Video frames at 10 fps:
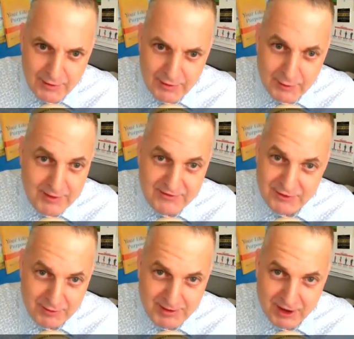There
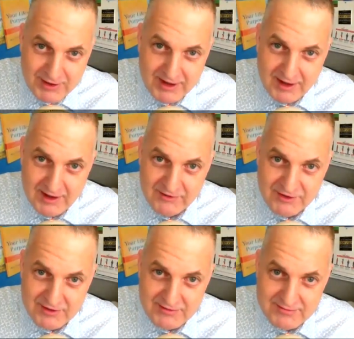is no parking
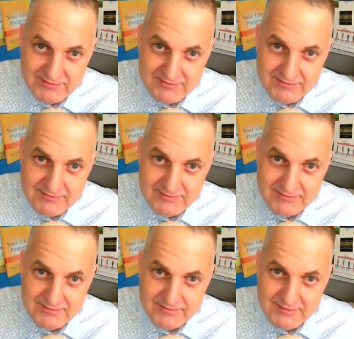angel.
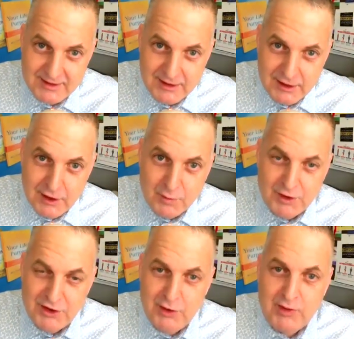
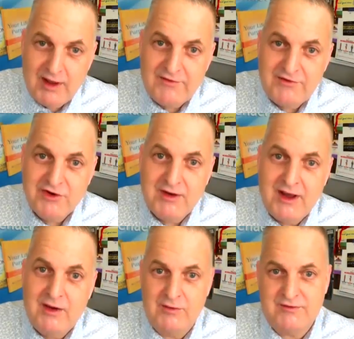When you left your
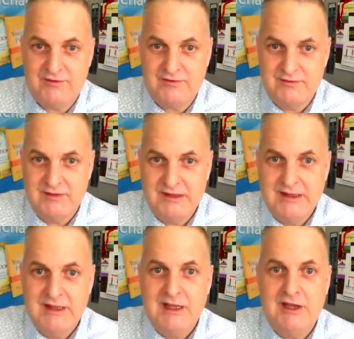house
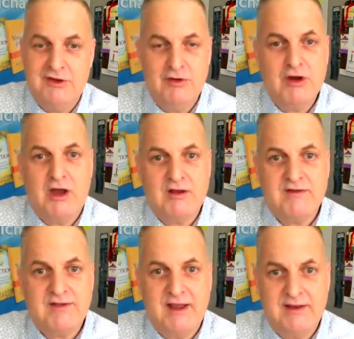and you got
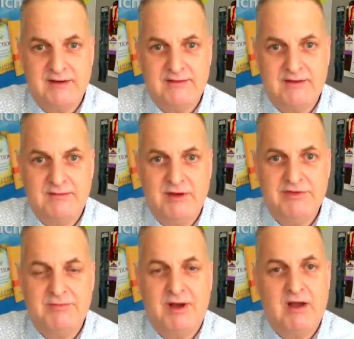excited
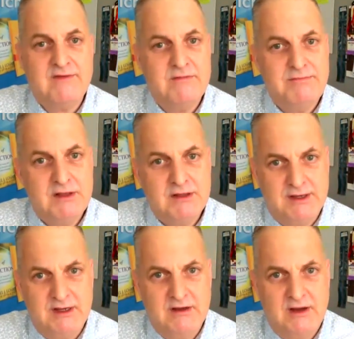about the
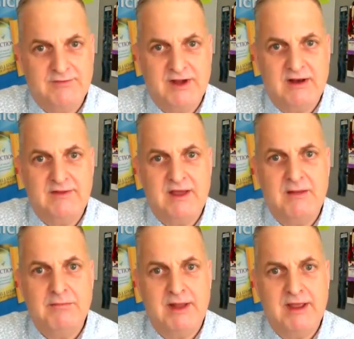possibility of getting
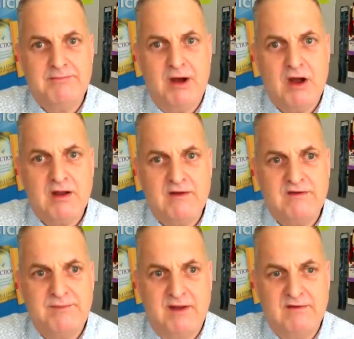that blank parking
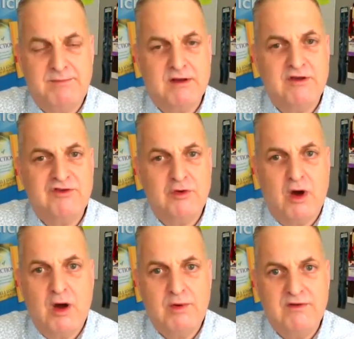space, because you
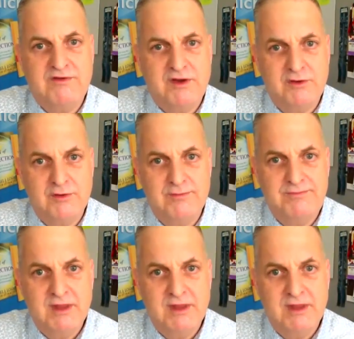always do,